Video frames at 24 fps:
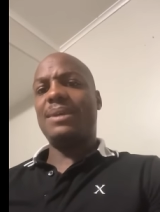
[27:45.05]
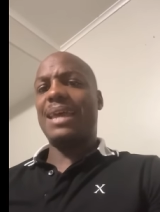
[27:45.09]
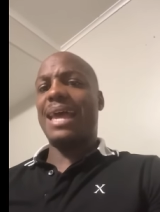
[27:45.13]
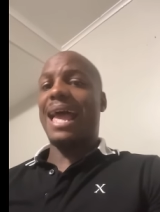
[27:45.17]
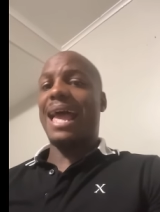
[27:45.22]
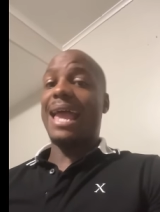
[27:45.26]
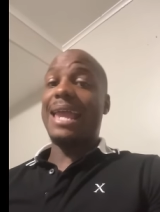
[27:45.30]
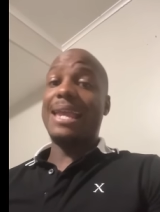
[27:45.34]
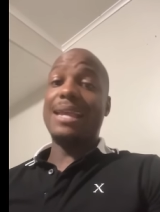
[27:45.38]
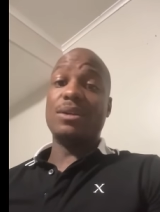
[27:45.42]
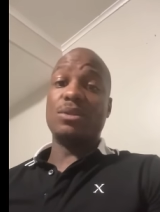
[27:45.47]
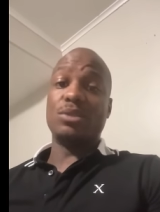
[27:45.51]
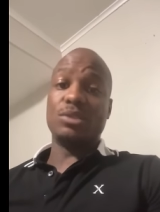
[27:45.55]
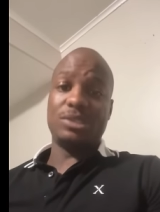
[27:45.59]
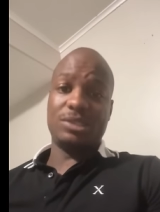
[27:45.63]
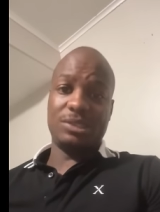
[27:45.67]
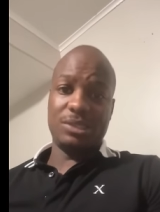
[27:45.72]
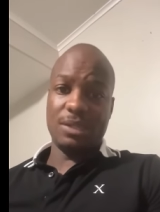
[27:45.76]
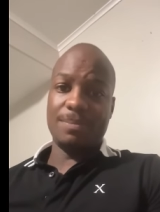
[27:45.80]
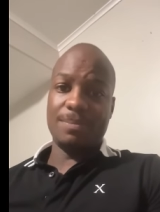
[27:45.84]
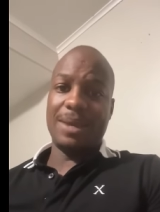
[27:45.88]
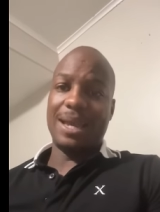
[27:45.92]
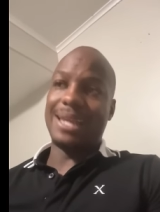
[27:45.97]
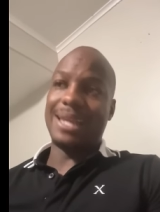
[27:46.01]
I ain't gonna sit
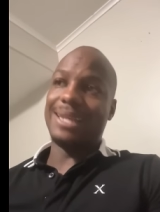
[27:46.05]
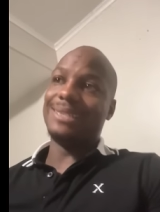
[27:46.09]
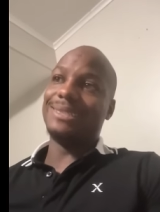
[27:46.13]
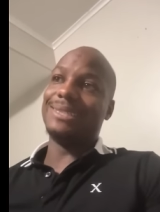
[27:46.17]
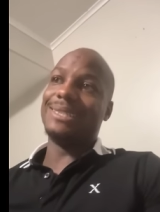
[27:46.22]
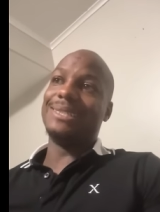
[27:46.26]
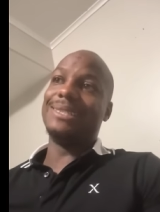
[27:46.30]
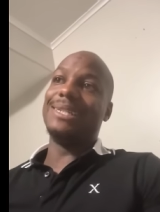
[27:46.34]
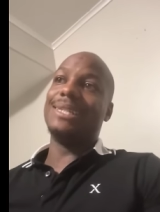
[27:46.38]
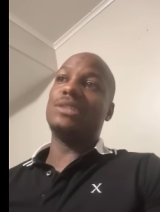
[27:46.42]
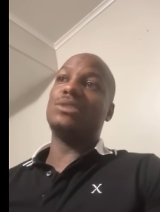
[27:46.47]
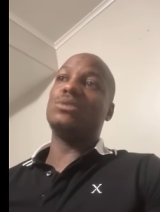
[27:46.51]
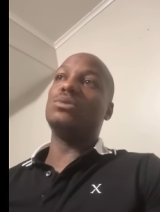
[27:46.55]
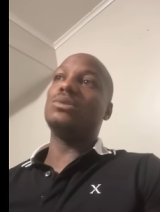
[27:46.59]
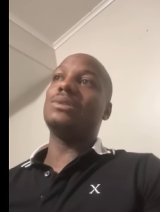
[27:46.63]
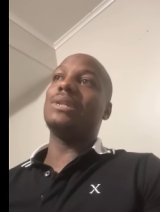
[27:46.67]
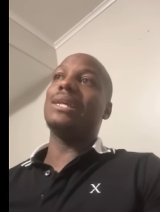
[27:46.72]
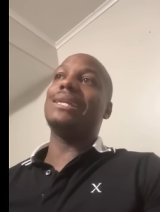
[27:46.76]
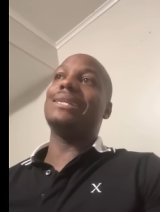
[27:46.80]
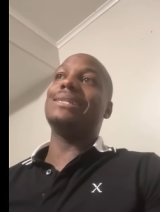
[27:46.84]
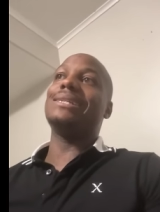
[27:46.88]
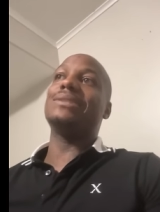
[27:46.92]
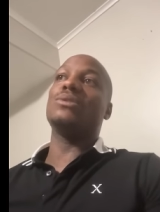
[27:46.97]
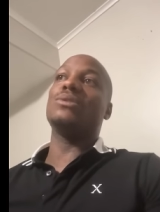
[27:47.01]
by and just let you think
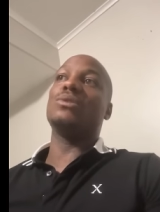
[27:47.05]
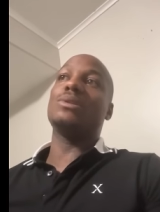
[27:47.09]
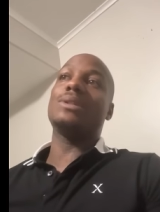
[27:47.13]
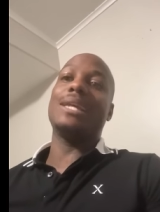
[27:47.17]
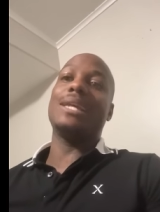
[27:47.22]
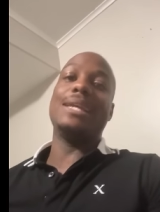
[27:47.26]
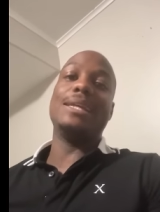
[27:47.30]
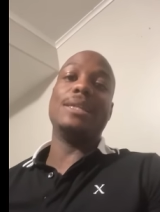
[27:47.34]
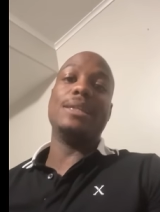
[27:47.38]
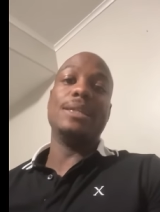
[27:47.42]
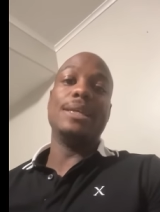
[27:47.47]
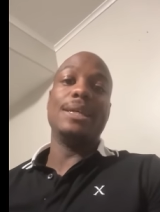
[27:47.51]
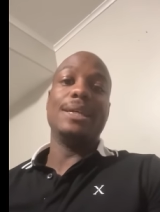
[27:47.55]
it's okay